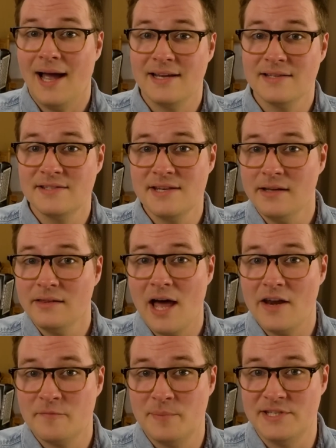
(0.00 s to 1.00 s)
I can see a
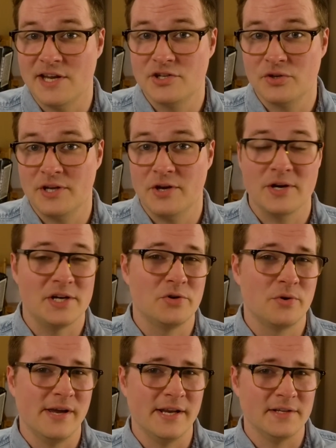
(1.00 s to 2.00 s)
lot of potential here in
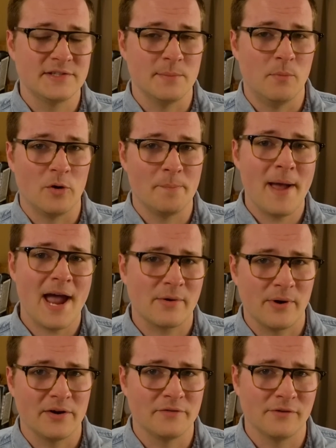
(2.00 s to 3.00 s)
creating some more
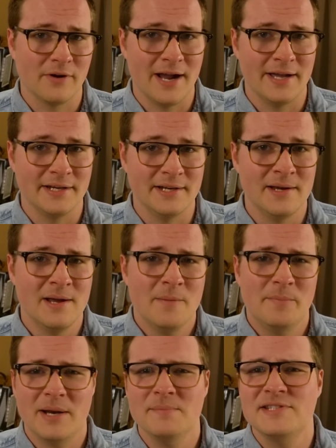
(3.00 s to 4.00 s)
background variety,
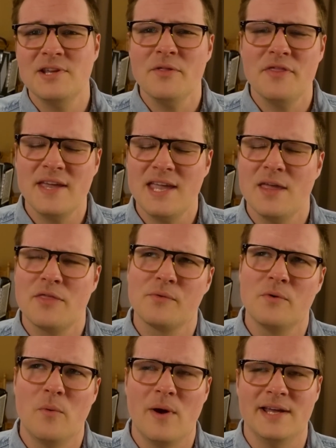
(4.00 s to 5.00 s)
but I'm still thinking
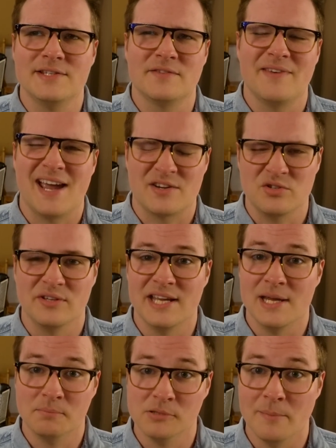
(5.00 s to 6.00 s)
through ways of actually
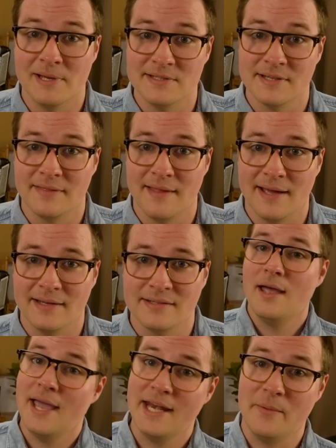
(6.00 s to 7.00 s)
implementing that.
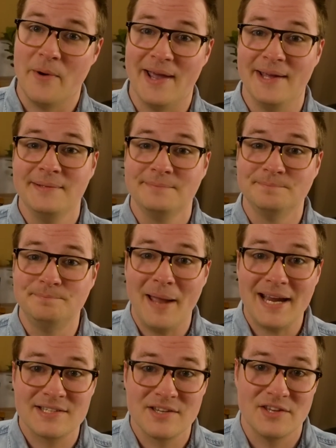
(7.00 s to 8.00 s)
Anyway,
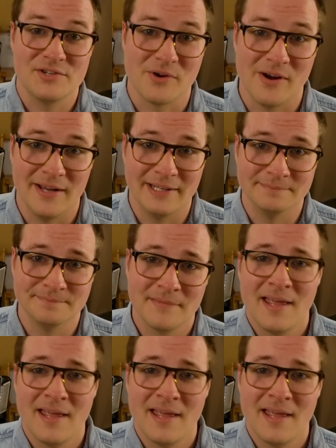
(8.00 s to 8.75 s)
back to the drawing.